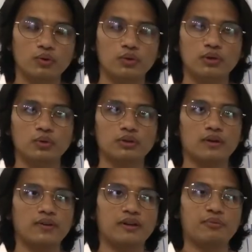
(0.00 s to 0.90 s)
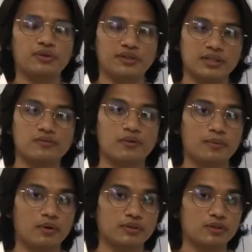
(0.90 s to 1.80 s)
don't have any purchases
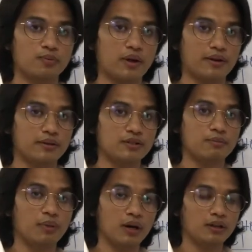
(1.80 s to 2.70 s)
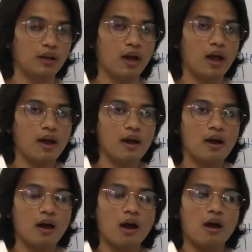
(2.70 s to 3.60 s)
from outside suppliers, but
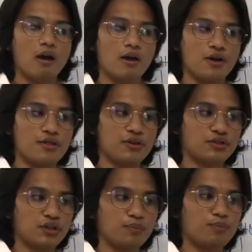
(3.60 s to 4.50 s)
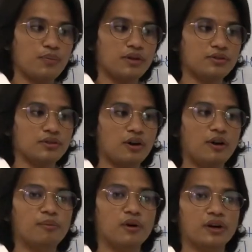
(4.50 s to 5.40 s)
the shipments
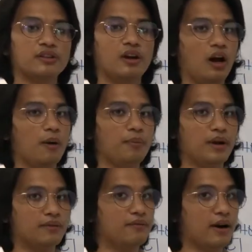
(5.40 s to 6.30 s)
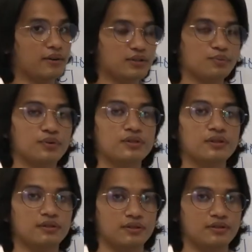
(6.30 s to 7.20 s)
are marked up at various
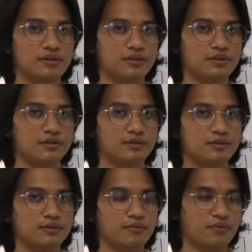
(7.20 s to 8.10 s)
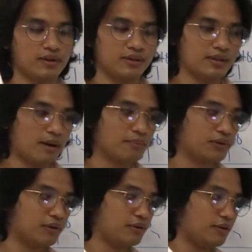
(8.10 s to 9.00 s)
percentages. So for
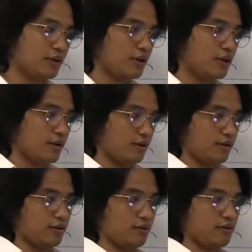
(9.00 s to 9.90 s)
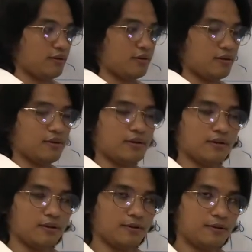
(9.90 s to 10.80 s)
example,
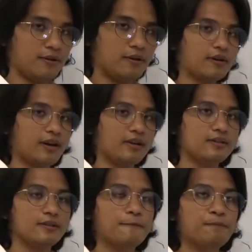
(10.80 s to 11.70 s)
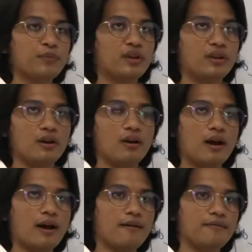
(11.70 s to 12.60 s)
in case, you
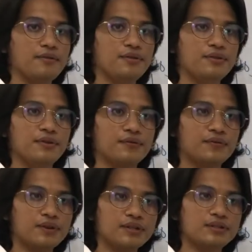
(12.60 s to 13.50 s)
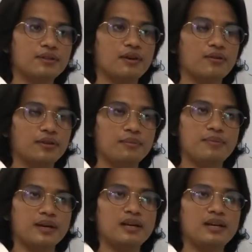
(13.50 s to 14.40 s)
have the first or the
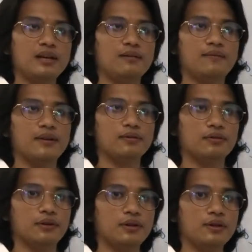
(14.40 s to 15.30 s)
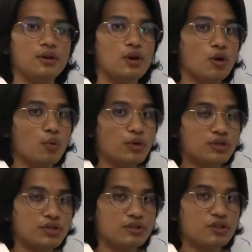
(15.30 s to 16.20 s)
beginning inventory,
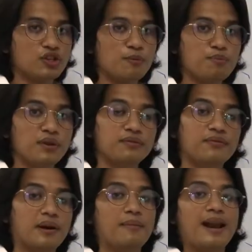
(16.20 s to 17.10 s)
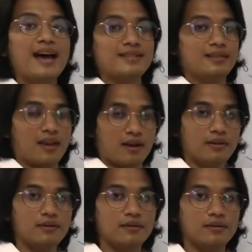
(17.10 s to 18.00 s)
which is the shipment from last
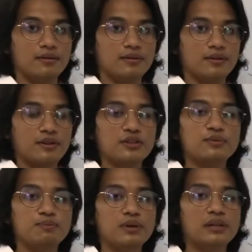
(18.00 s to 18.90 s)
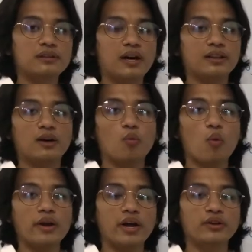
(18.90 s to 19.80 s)
year, is billed at
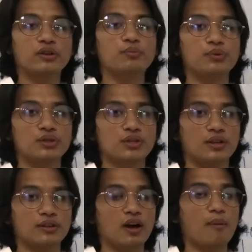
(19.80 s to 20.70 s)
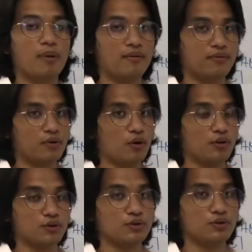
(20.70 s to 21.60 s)
100% above
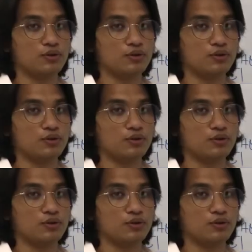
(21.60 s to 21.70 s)
cost.